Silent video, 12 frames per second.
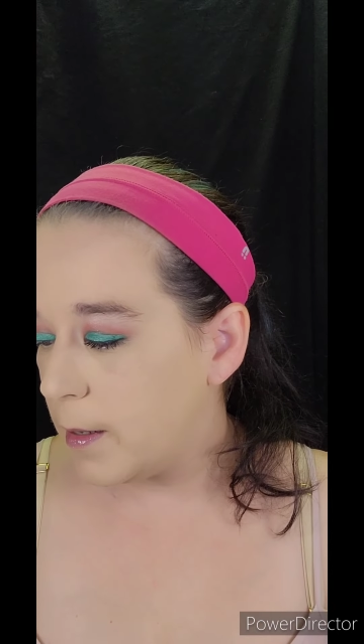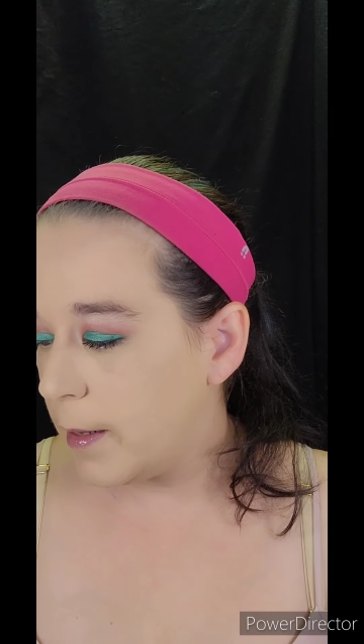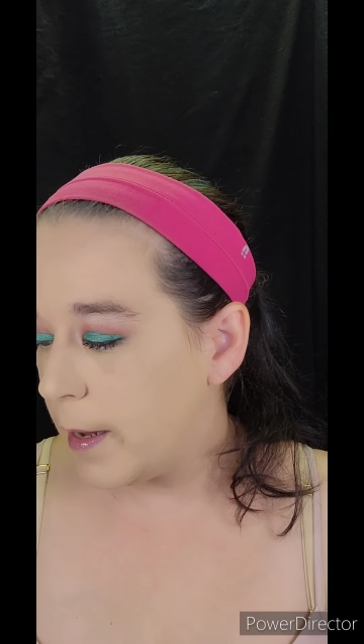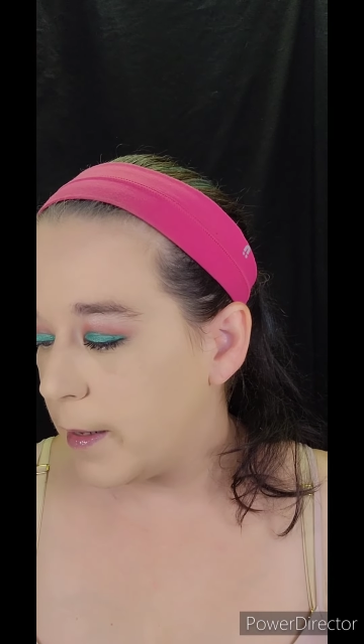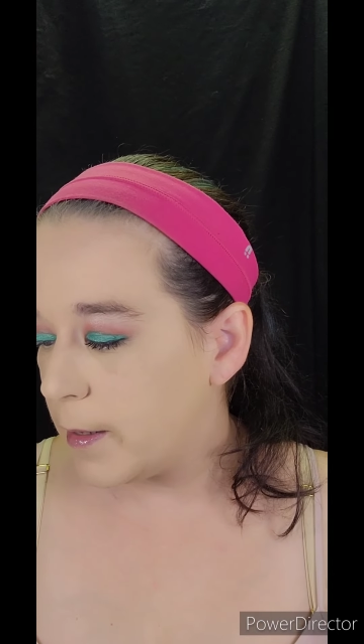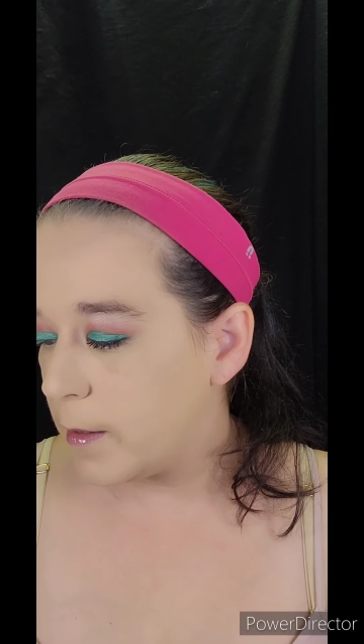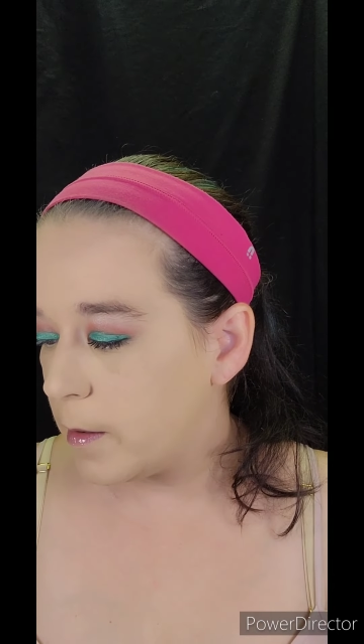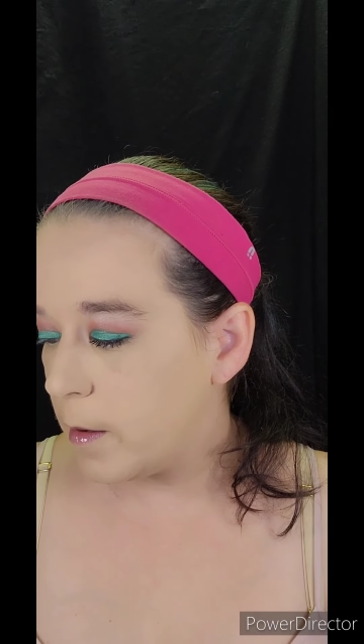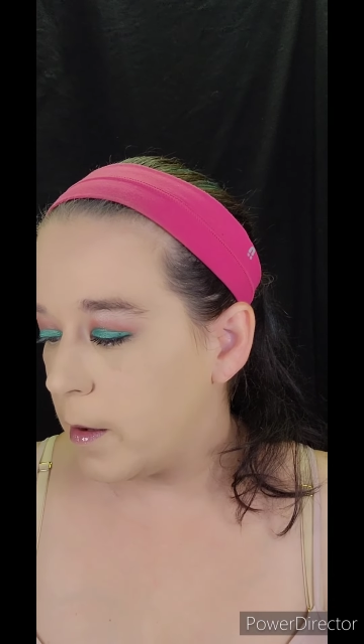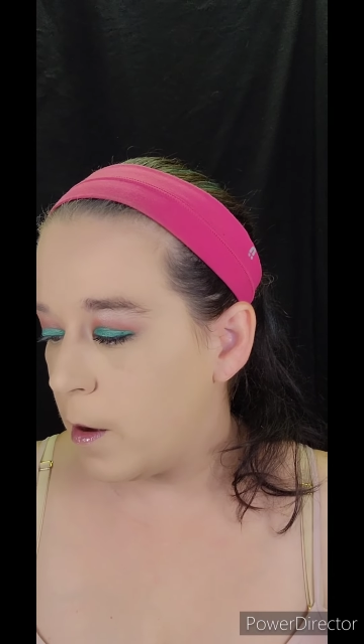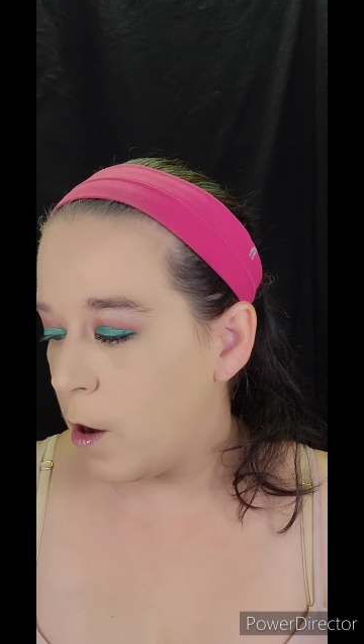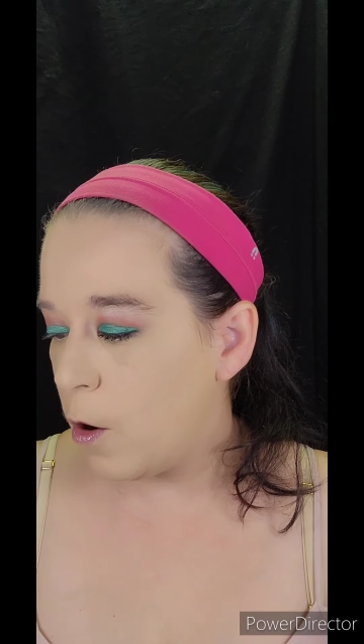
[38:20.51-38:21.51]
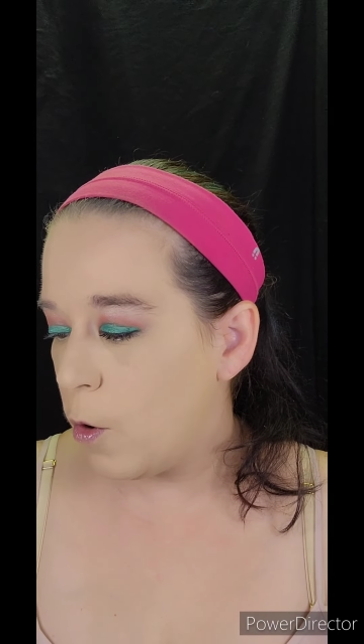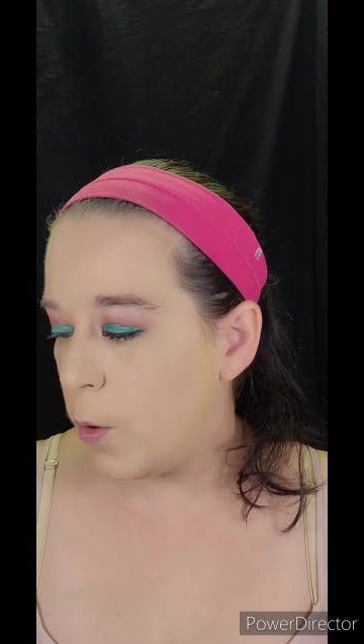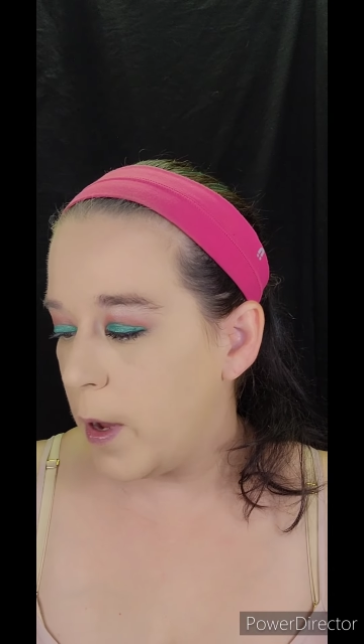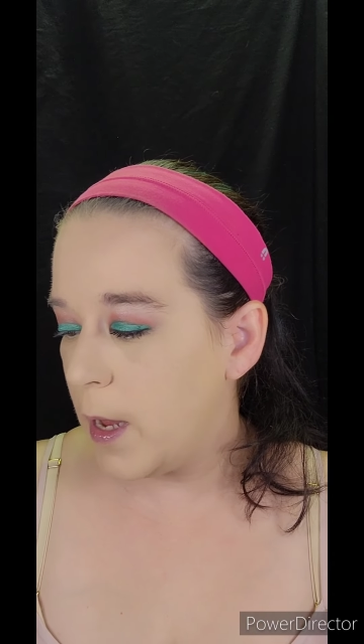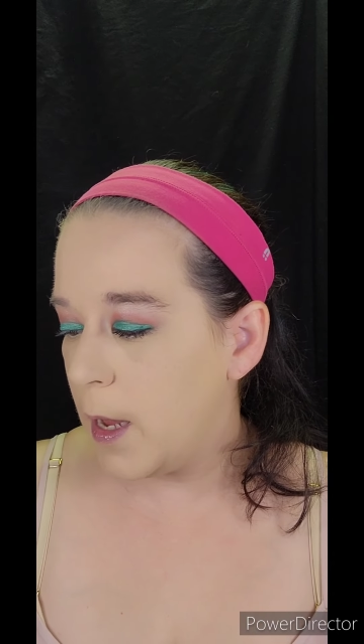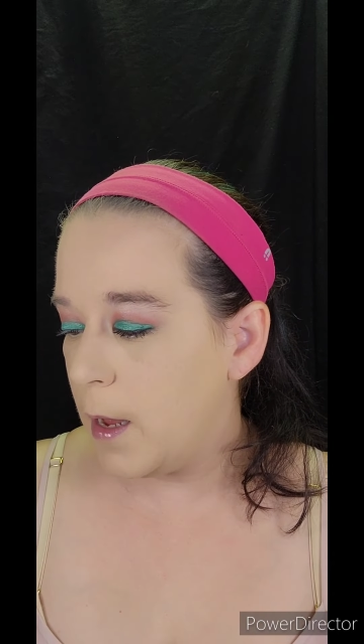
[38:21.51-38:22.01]
Let's go
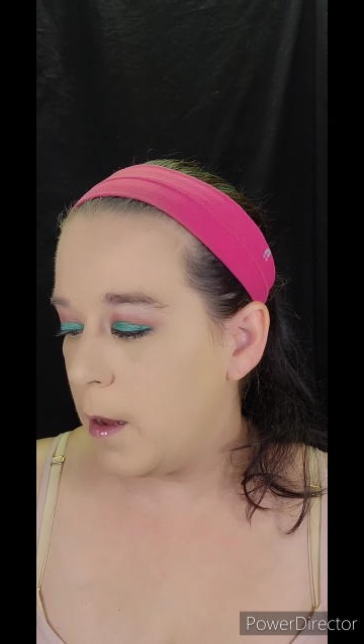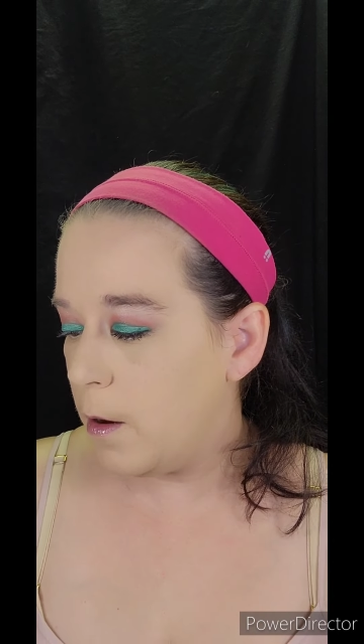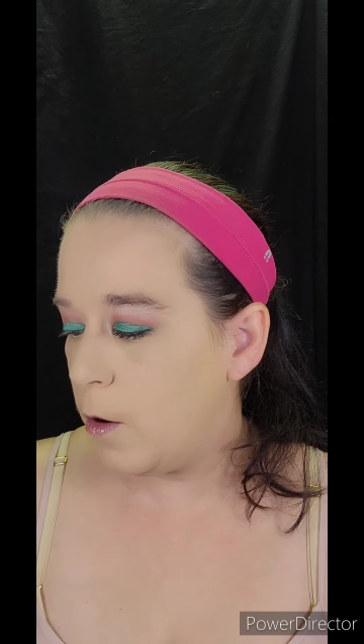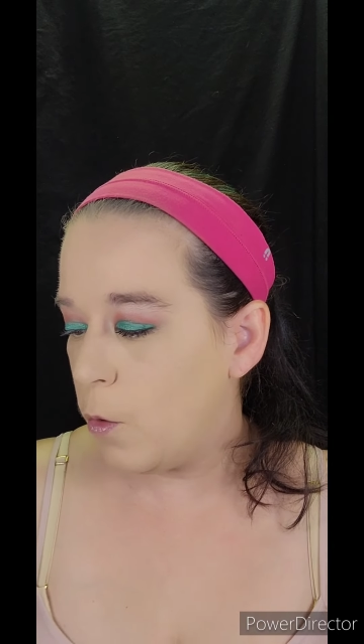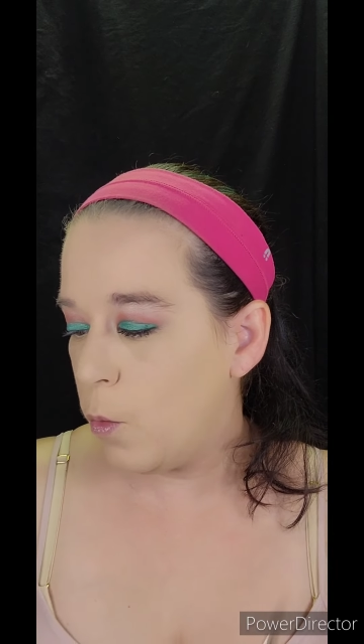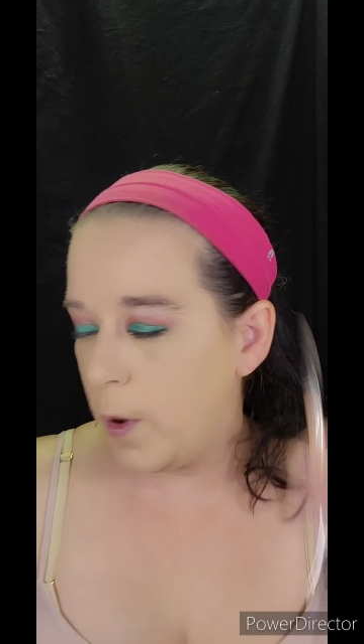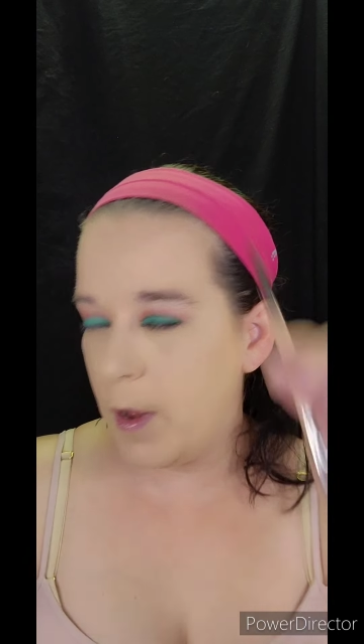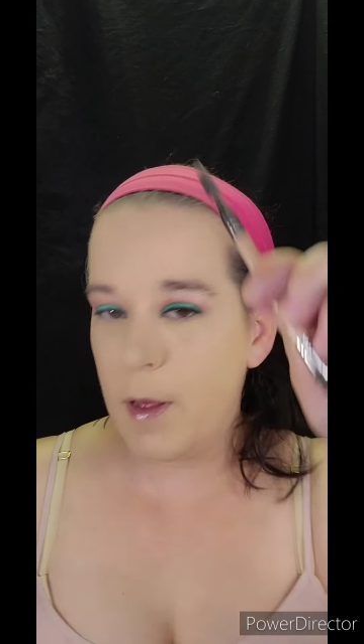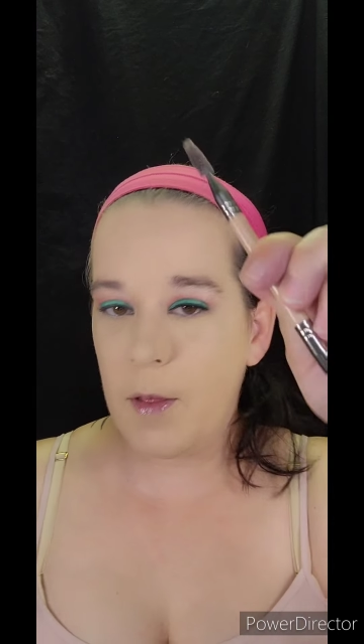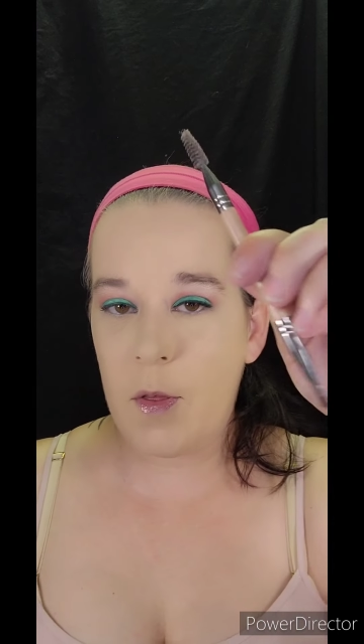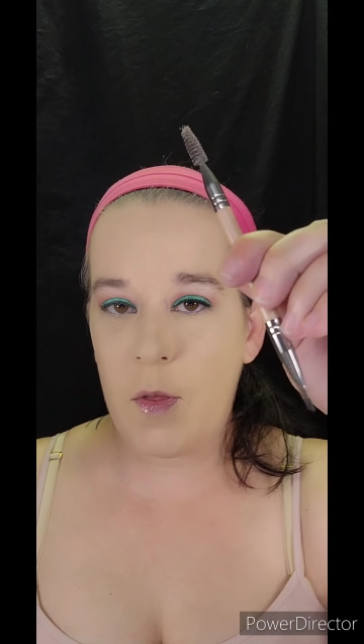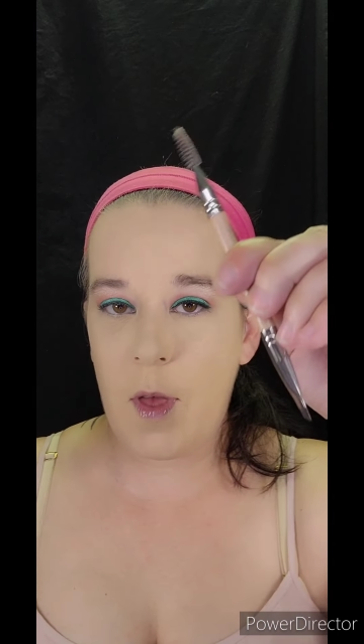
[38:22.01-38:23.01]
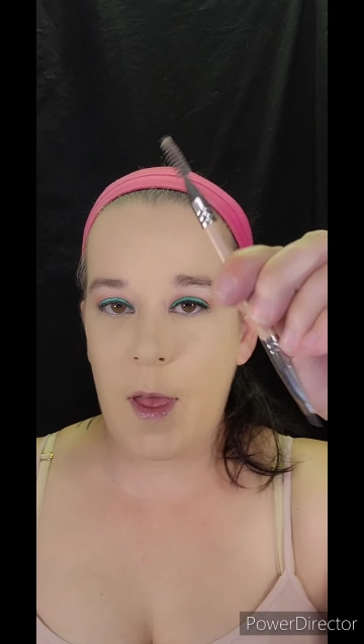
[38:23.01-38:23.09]
in with